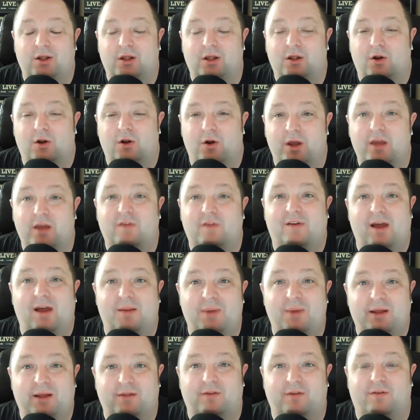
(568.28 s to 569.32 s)
he's got to
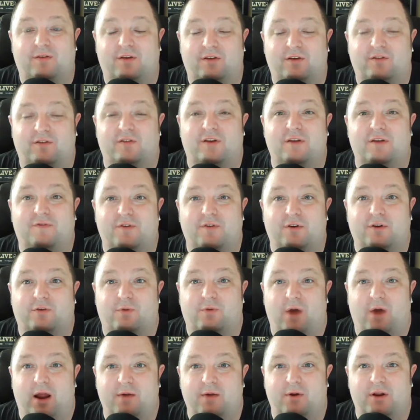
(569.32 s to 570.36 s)
make the decisions he feels
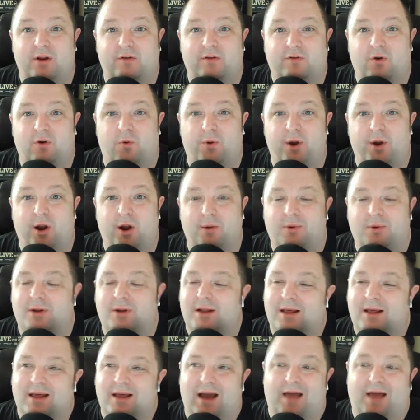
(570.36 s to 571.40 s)
right in his career, but
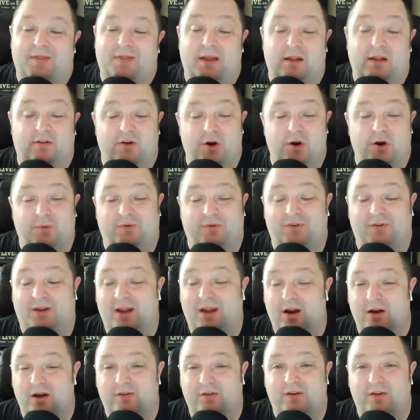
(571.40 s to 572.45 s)
I think in terms of
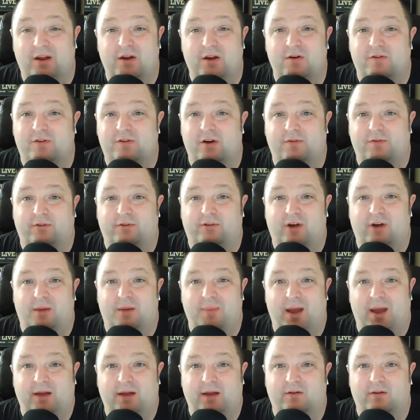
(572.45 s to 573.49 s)
guaranteeing yourself a shot
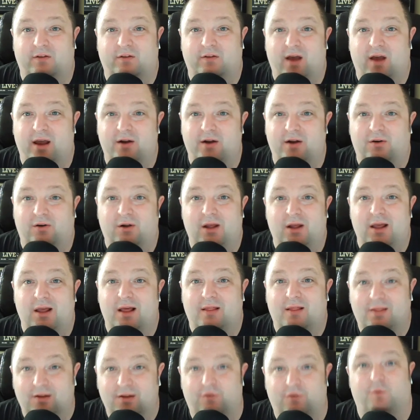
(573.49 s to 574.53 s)
back to the title,
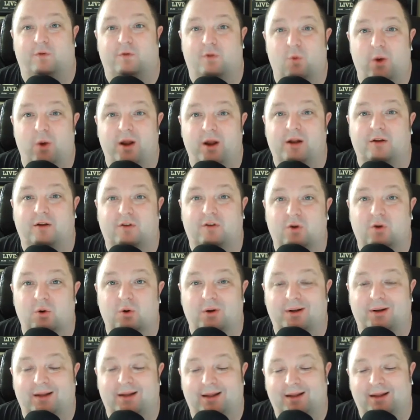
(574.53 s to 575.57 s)
this was the way to do
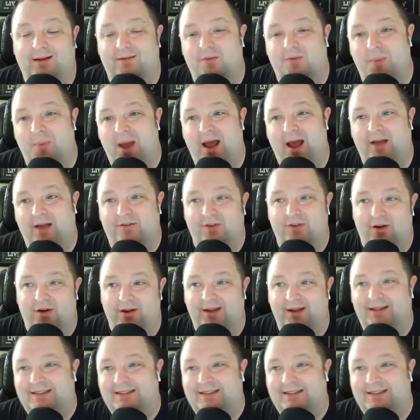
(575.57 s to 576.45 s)
it, and to pass on it,